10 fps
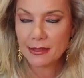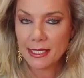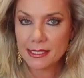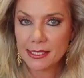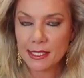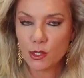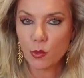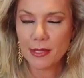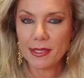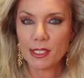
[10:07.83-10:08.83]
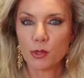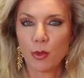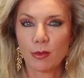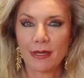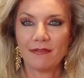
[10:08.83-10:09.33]
This is what this
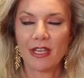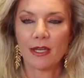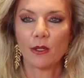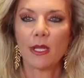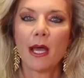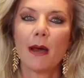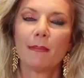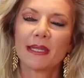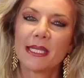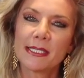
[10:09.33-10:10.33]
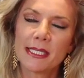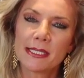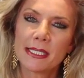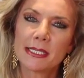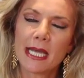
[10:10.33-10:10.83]
will reveal. But this
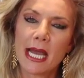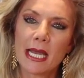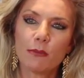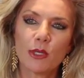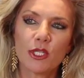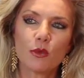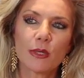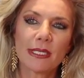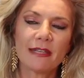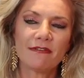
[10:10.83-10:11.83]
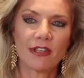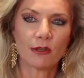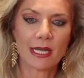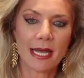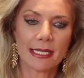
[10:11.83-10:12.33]
is a time when you really
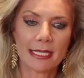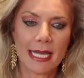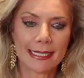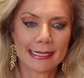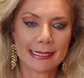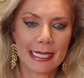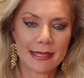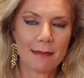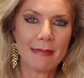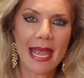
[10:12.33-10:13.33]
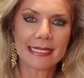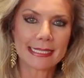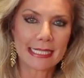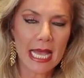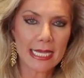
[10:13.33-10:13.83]
feel kind of like the mad
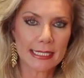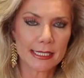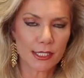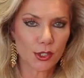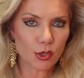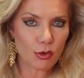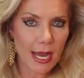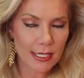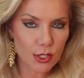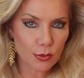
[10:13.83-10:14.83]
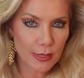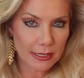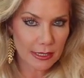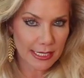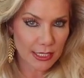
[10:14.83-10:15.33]
scientist trying
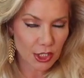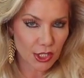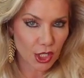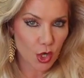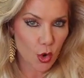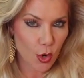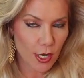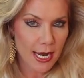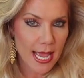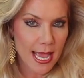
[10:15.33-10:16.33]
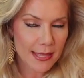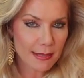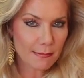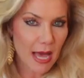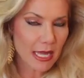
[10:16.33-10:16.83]
to get to the core and
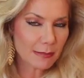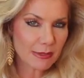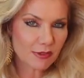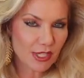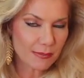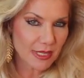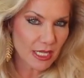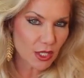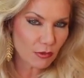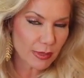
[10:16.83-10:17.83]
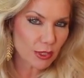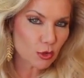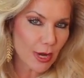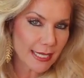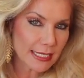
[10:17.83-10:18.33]
the bottom of something you've been
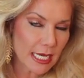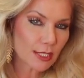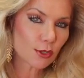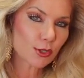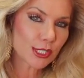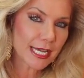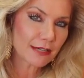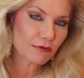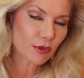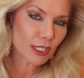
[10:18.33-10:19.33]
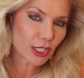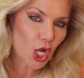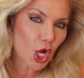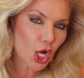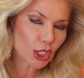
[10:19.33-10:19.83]
trying to understand for a
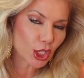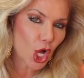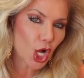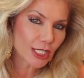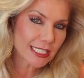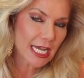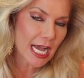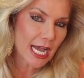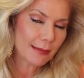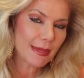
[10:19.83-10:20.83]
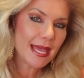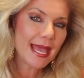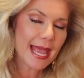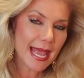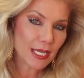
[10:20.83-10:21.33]
long, long time.
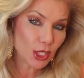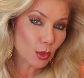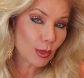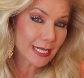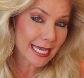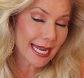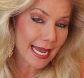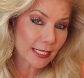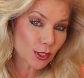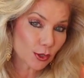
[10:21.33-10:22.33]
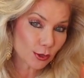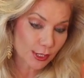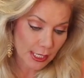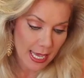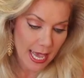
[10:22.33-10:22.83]
And you will get
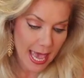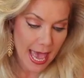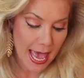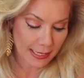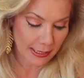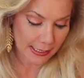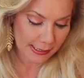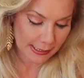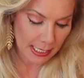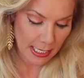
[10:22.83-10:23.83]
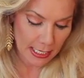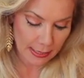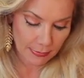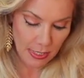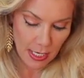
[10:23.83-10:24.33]
answers at this
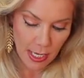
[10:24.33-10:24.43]
time.